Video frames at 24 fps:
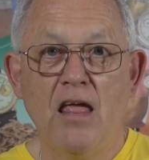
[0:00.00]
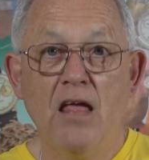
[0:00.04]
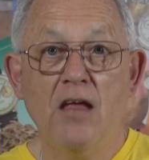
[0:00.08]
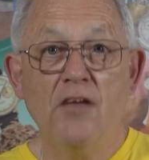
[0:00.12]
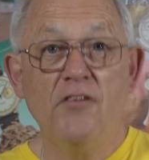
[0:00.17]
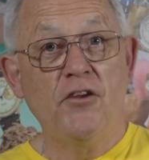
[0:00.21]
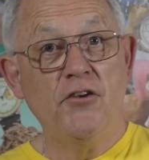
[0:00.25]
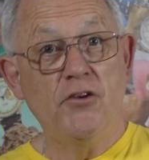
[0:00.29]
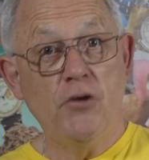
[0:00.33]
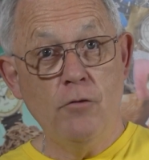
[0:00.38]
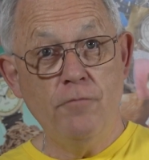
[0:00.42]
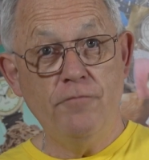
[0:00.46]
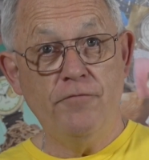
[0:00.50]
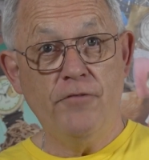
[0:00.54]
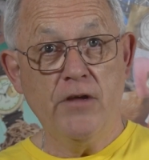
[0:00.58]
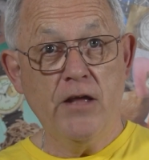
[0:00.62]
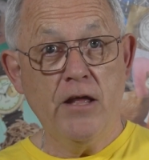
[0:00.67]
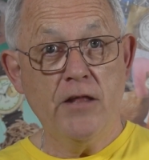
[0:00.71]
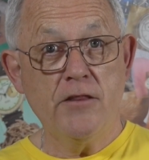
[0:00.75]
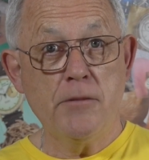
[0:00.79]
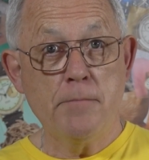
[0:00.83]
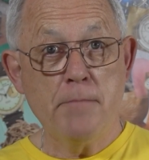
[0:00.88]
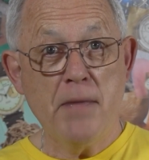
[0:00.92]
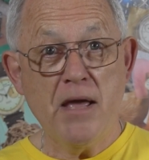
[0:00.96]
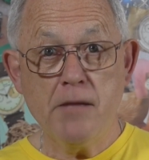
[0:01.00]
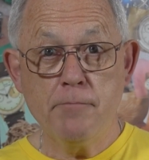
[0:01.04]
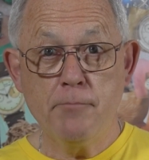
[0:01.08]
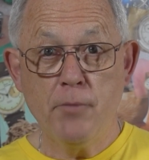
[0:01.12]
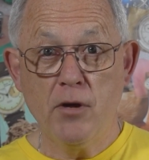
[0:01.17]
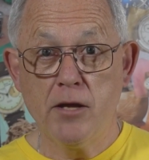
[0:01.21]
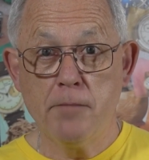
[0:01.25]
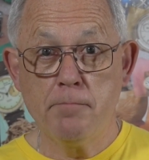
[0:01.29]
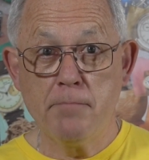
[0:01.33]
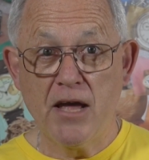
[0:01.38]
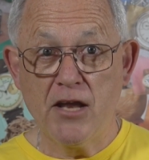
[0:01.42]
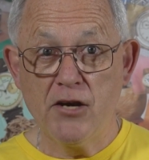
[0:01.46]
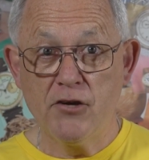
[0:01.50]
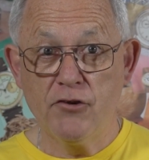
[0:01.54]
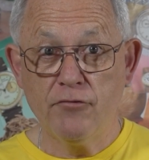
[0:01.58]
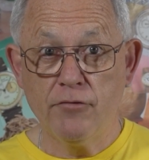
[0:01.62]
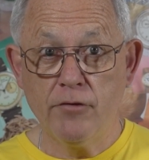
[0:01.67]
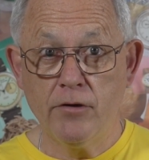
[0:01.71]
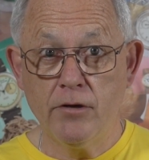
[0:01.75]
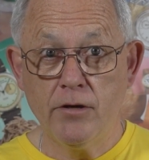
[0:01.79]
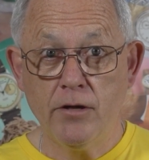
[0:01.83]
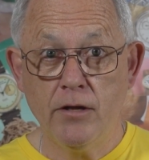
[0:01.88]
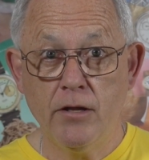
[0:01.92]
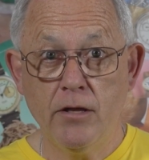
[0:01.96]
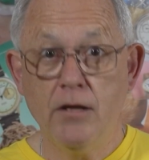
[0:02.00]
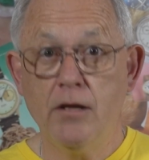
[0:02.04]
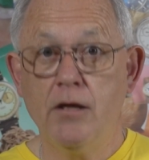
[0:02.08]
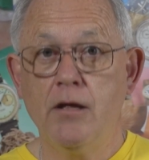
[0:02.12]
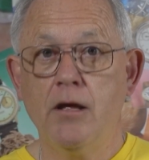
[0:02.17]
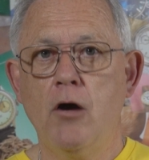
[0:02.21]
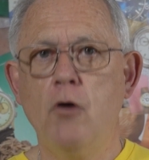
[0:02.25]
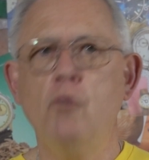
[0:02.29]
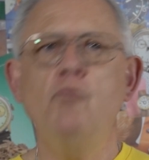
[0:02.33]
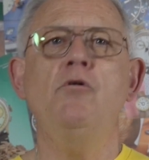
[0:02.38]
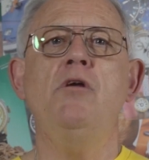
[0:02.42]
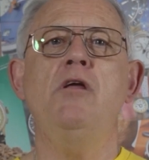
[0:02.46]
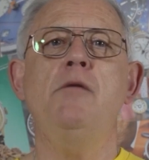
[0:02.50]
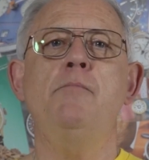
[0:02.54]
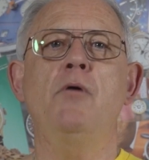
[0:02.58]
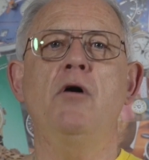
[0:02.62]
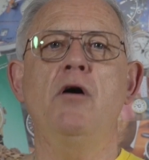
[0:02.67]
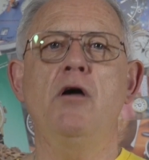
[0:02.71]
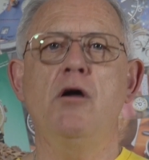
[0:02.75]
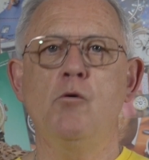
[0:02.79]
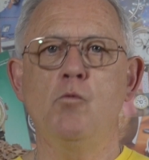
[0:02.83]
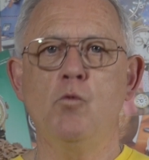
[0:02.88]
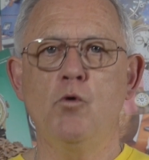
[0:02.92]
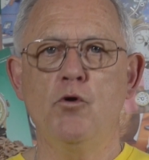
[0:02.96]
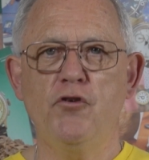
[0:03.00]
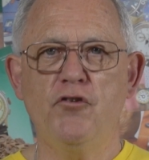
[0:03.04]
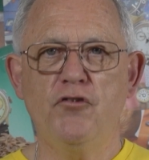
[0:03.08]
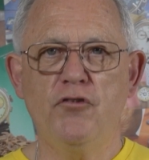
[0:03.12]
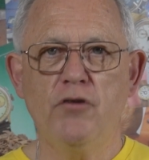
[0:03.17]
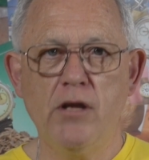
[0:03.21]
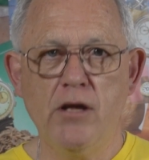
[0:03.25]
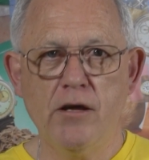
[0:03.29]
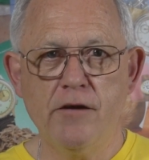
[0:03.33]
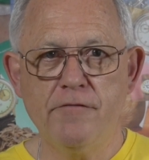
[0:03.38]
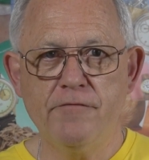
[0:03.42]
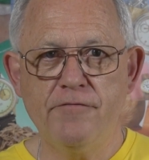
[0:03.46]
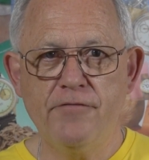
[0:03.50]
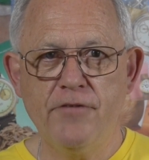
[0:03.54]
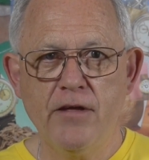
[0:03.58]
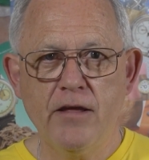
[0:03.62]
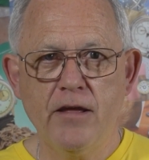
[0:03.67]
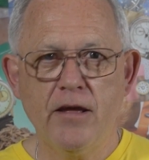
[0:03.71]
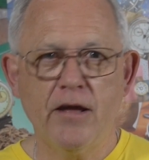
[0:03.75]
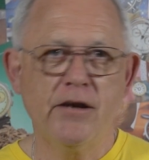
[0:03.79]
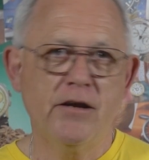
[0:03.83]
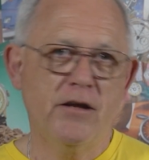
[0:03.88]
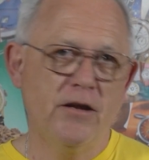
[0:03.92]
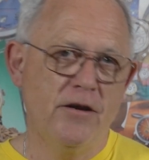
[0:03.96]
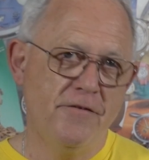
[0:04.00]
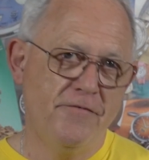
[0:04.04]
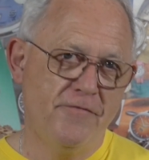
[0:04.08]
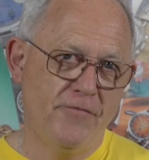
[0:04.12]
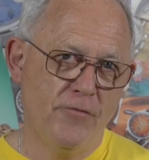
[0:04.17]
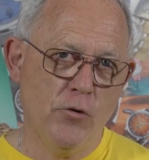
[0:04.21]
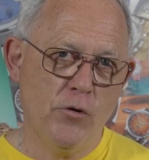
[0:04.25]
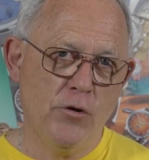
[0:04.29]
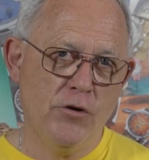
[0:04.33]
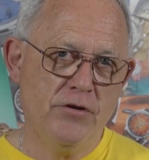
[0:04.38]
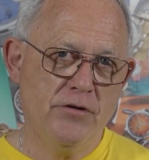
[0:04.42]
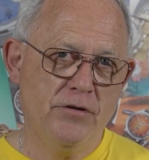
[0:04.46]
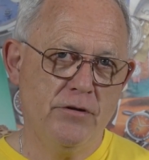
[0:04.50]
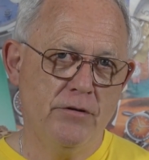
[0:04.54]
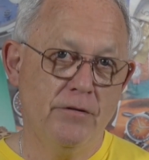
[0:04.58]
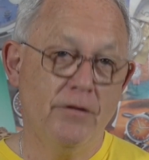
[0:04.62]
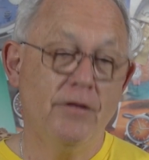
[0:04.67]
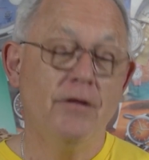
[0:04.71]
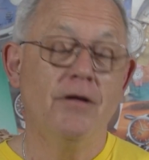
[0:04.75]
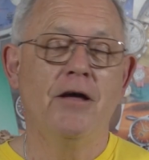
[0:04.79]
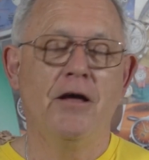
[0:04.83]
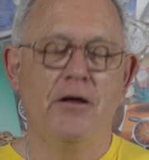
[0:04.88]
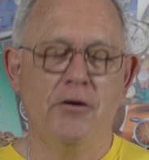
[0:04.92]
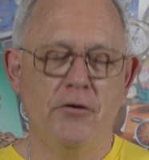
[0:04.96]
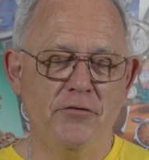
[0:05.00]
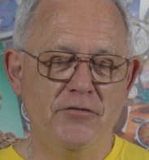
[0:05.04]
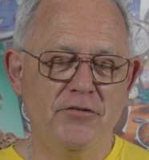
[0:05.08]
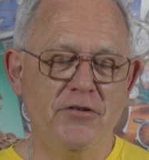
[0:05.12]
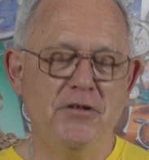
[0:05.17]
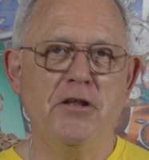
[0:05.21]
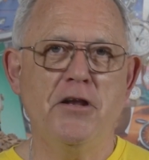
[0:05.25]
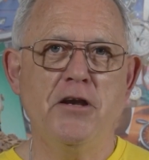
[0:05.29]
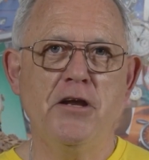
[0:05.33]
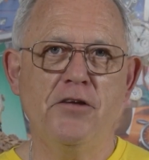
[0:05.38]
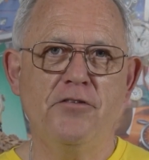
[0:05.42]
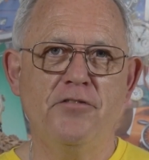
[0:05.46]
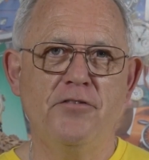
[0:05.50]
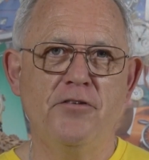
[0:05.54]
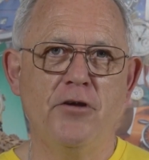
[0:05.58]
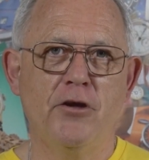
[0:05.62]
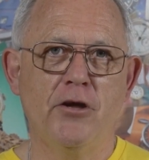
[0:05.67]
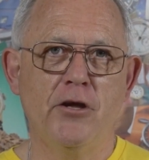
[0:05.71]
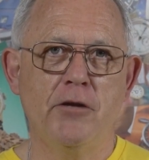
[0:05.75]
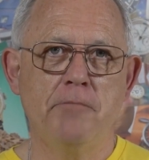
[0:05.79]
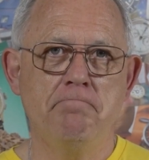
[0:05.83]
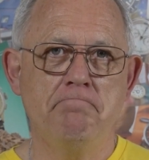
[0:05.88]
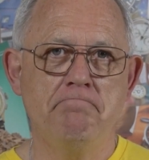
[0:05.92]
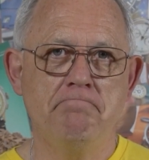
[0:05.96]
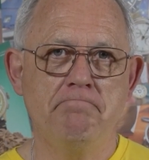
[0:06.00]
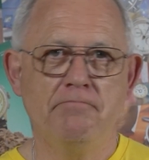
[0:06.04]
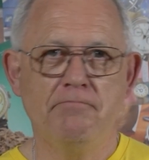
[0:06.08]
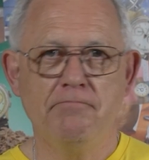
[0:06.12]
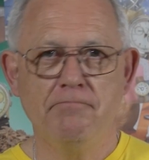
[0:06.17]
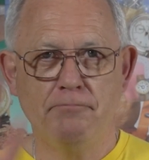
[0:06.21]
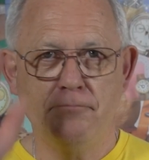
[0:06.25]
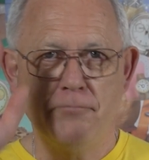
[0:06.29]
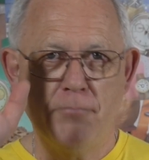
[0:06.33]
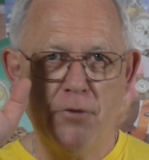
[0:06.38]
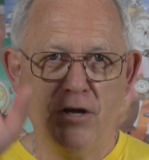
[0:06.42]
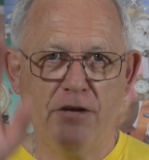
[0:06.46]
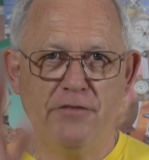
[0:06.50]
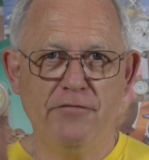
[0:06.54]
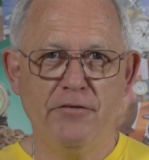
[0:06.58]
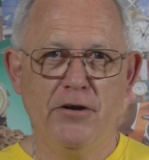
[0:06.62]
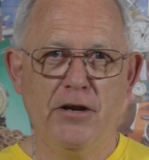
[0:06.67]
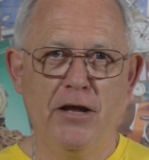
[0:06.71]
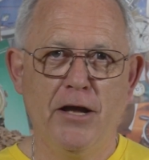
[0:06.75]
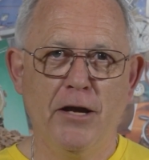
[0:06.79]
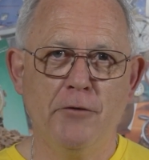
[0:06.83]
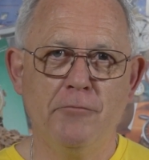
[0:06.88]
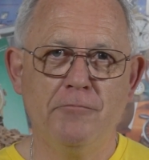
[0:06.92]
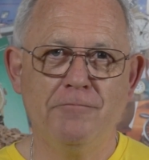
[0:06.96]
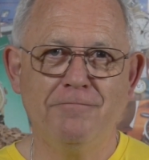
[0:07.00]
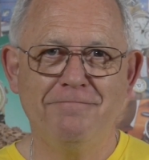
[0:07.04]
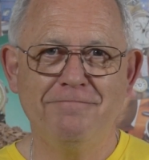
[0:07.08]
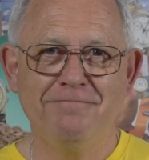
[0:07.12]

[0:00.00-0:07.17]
So don't forget the magpie mantra: only buy a watch you love and can afford. And until the next time, bye for now.